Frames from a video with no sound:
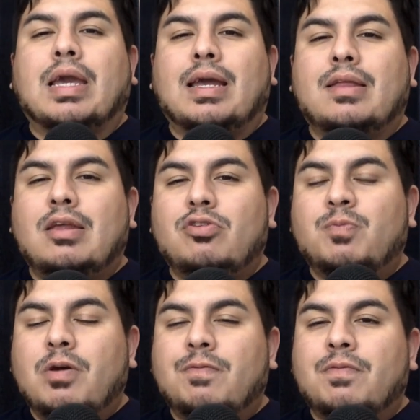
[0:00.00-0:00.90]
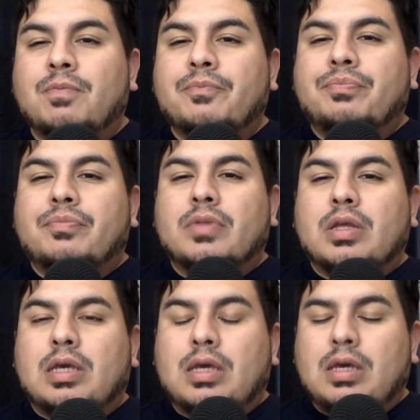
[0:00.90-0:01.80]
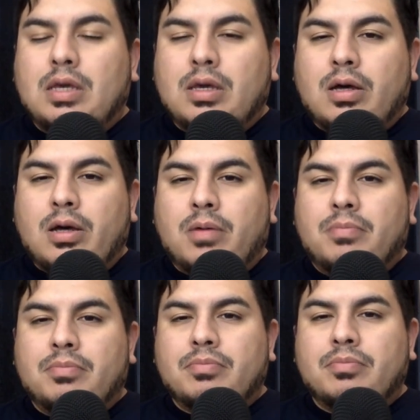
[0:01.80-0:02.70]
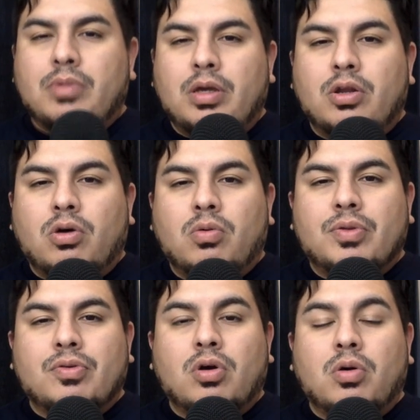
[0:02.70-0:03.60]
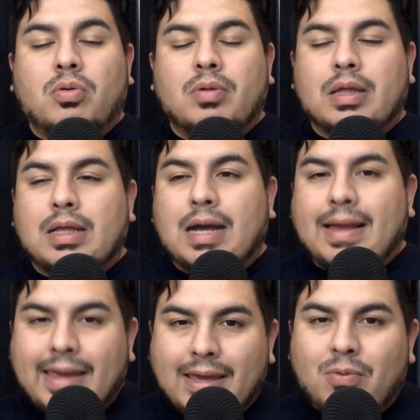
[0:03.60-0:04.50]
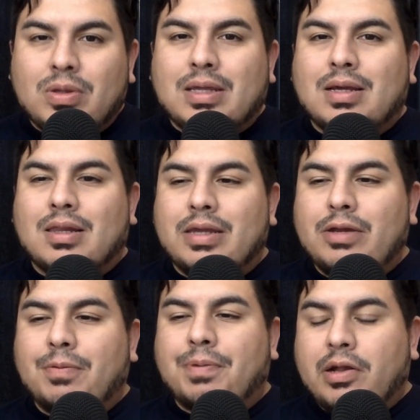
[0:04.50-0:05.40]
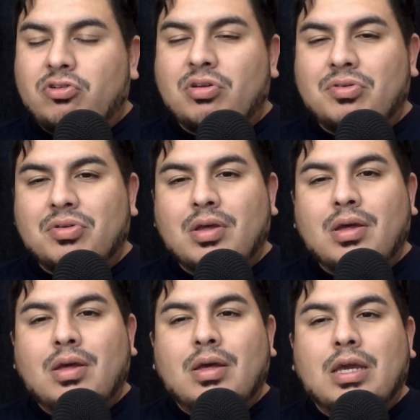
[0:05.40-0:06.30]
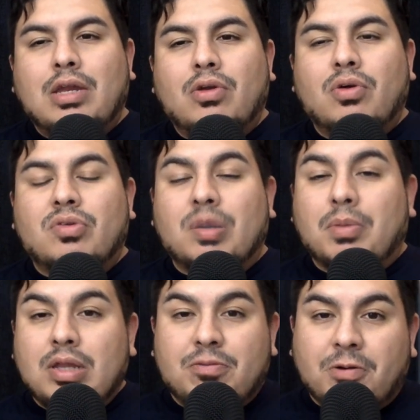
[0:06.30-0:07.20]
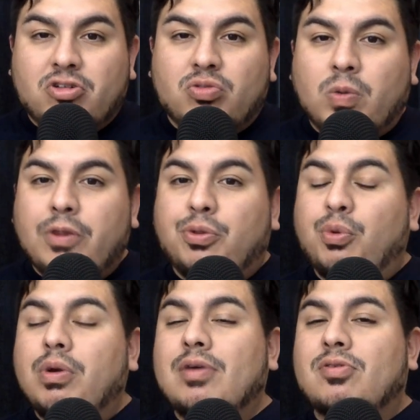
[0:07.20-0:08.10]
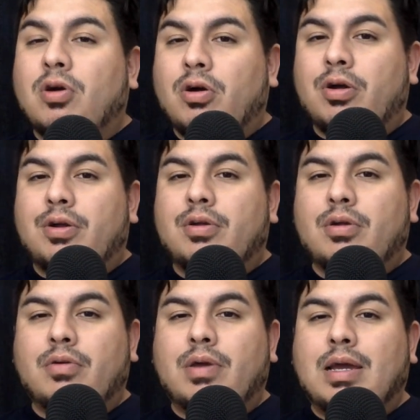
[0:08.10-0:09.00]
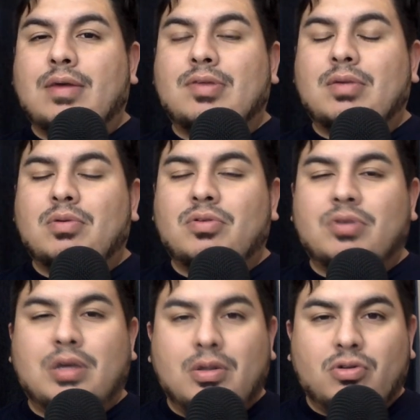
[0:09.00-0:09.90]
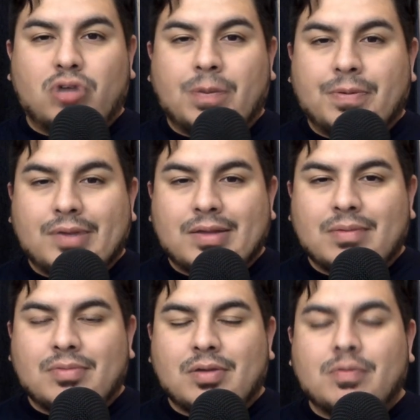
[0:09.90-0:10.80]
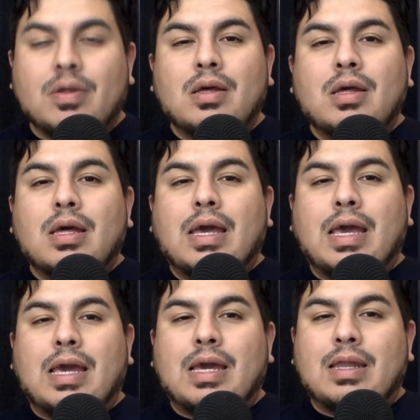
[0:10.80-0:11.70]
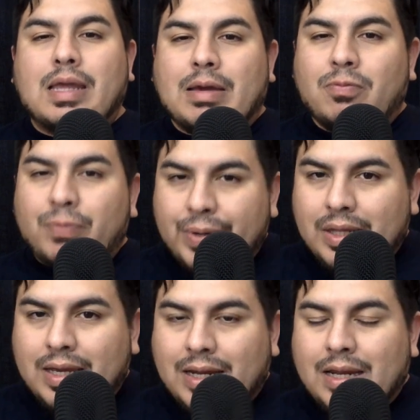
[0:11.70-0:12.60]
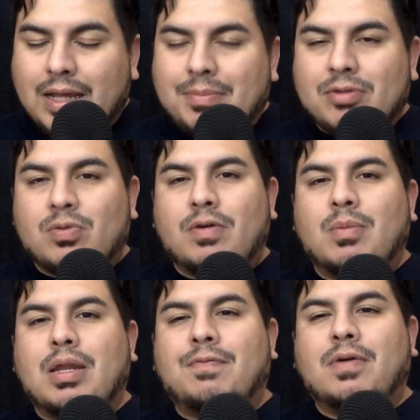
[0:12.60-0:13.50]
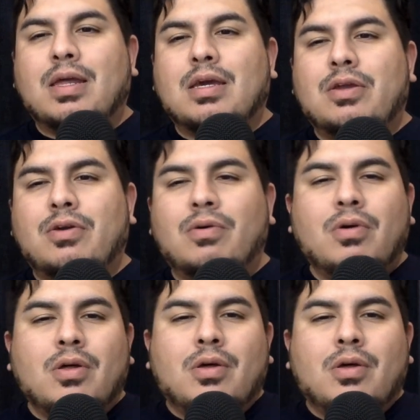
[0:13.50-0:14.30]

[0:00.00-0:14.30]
Anthony Smith, he you know, what's it called, got hit with the cleaner punches. You know, some of these punches went through his guard, all right, as he was, you know, trying to protect himself, and it really kind of like messed with him. And I felt like, you know,